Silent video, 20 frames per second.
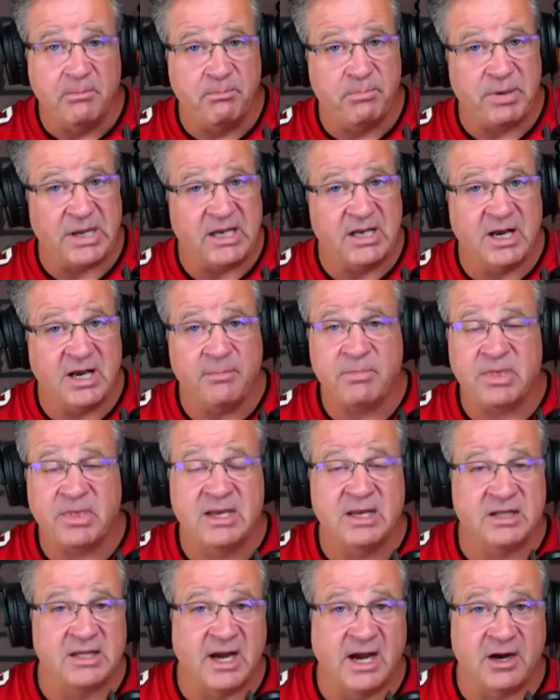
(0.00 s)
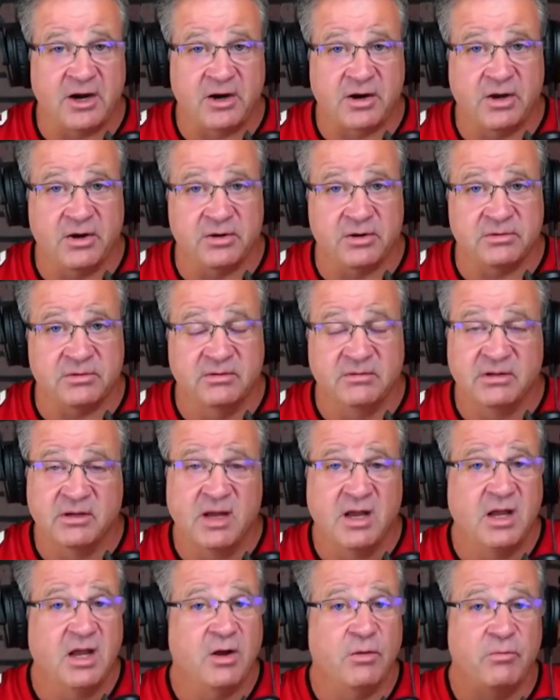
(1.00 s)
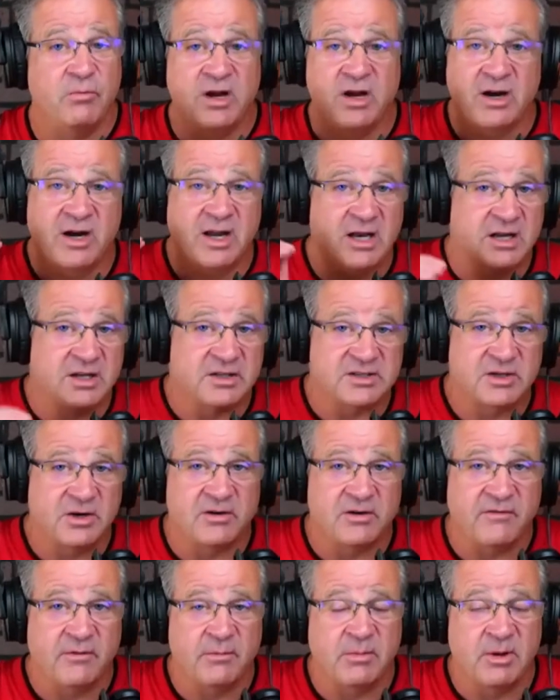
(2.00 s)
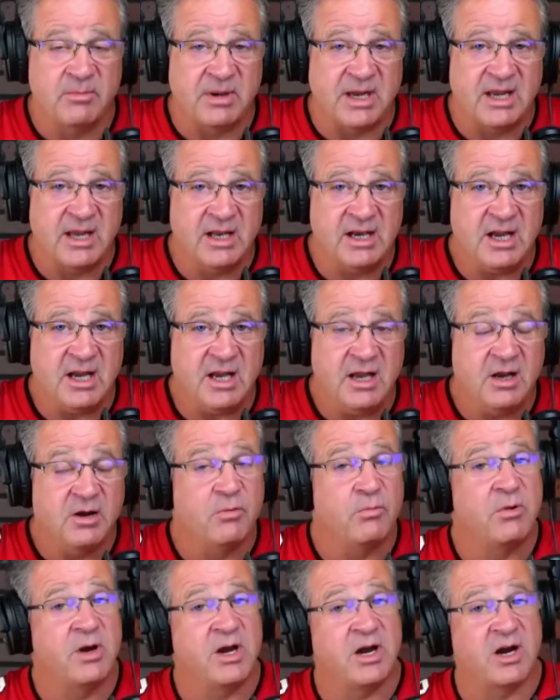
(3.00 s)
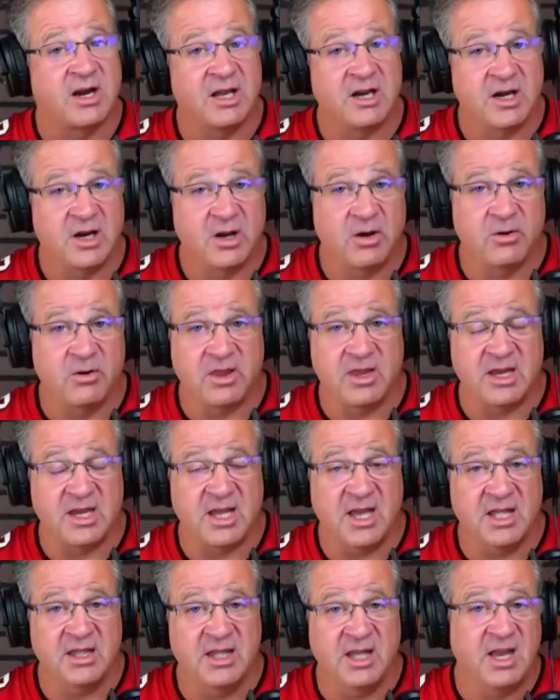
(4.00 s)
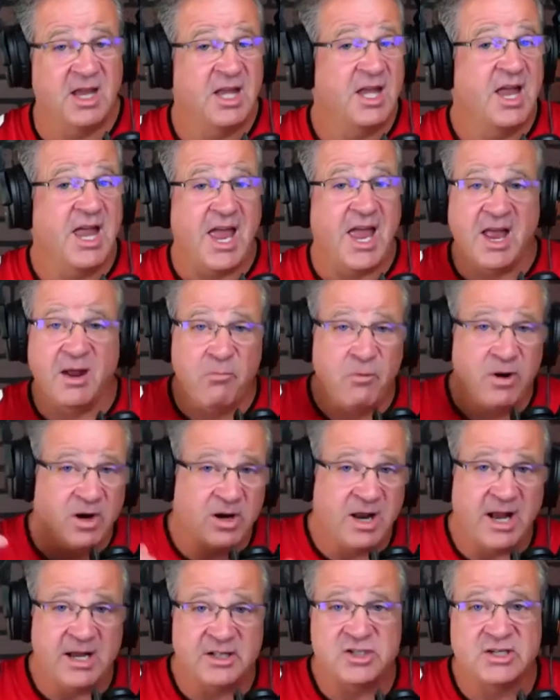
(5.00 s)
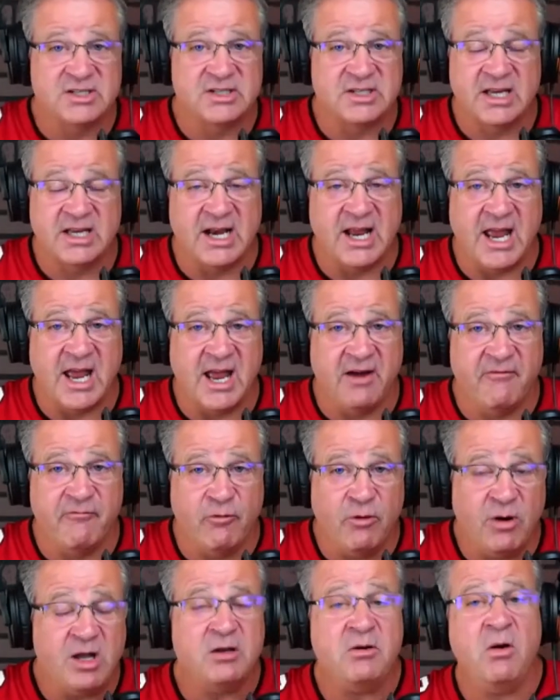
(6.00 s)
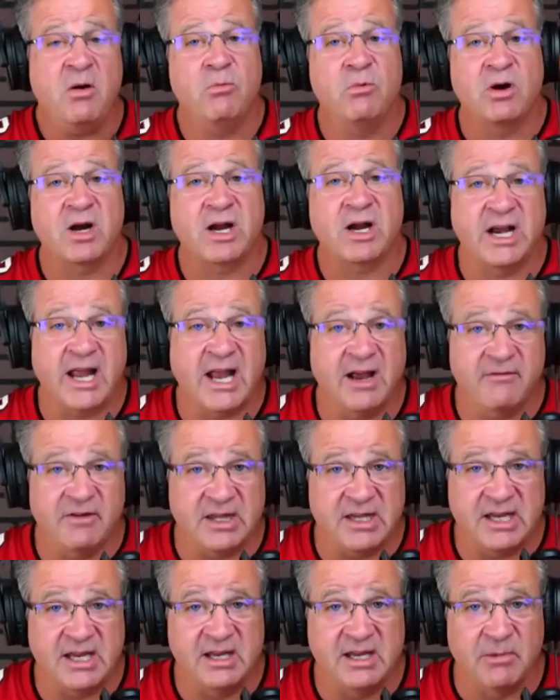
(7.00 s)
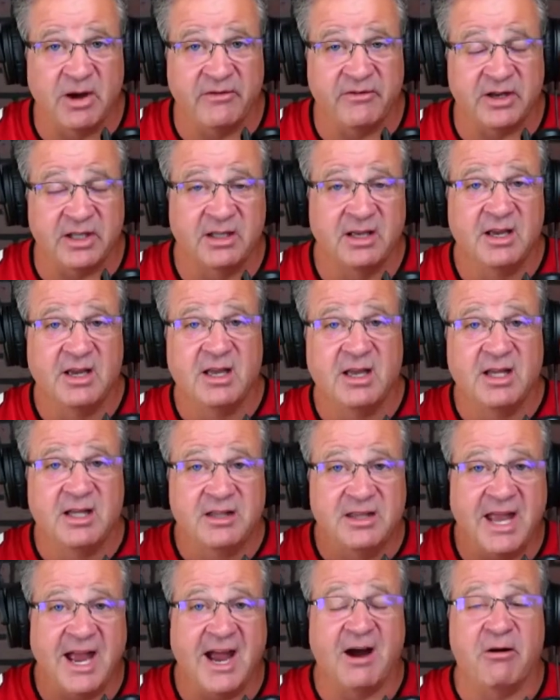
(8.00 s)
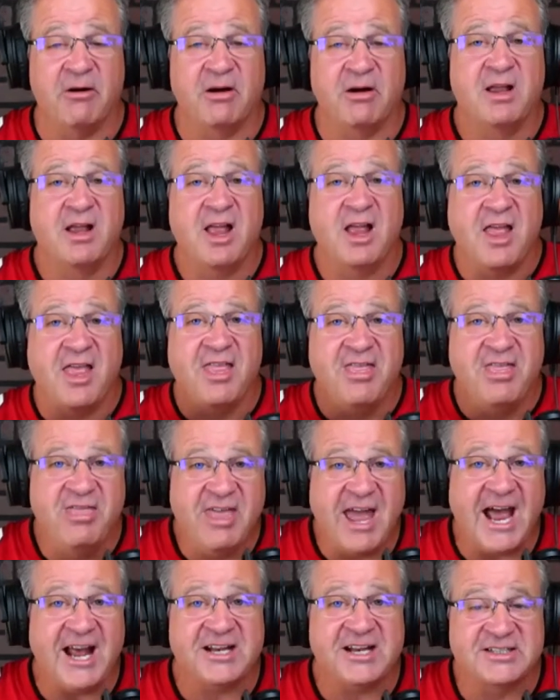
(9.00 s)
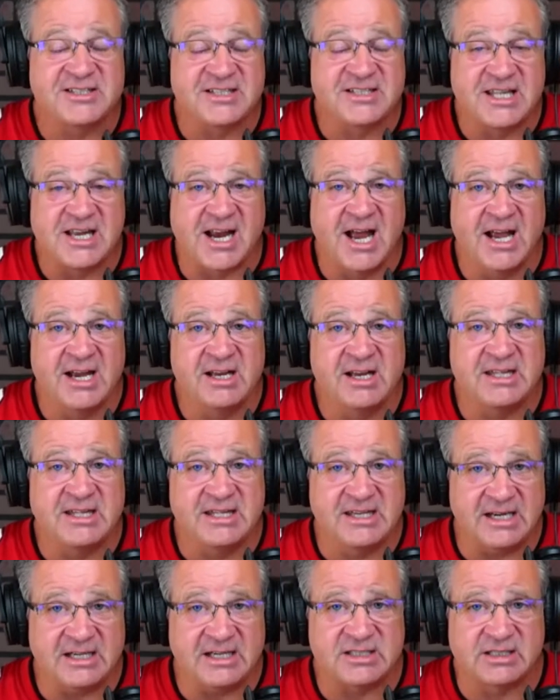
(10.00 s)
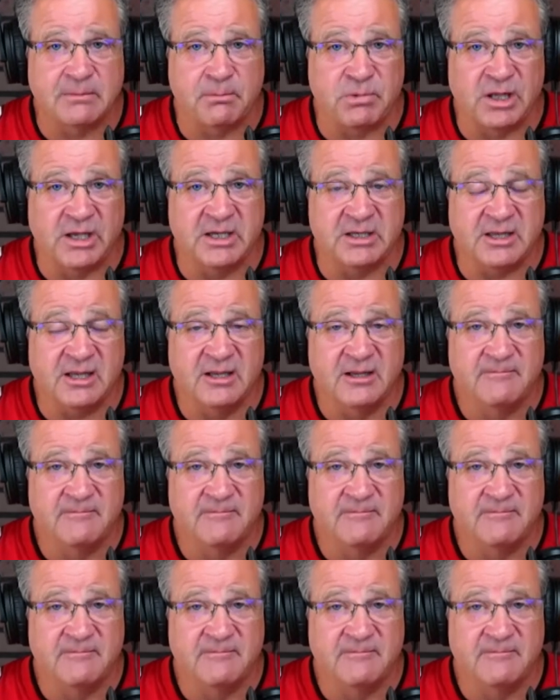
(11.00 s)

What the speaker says: beat up the entire code. We are going to start from the beginning. We are going to go to the end. And we're not just going to have one. We're going to have a team of it. Now, that is the kind of discipline